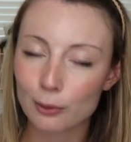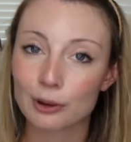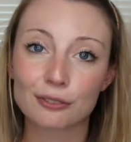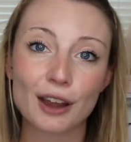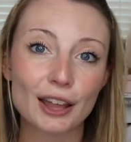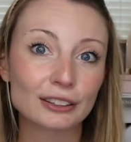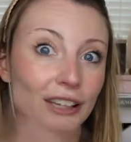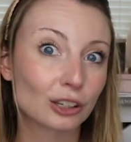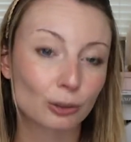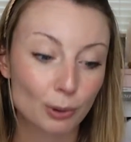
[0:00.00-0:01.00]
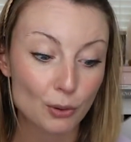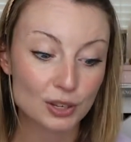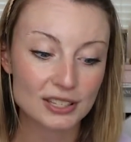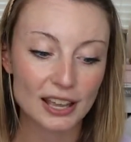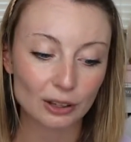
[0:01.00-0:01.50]
or around like your
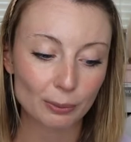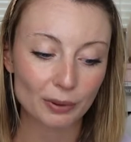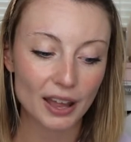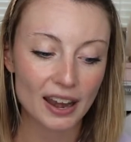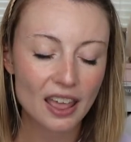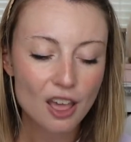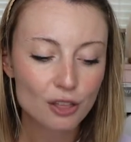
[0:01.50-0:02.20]
ponytail or bun.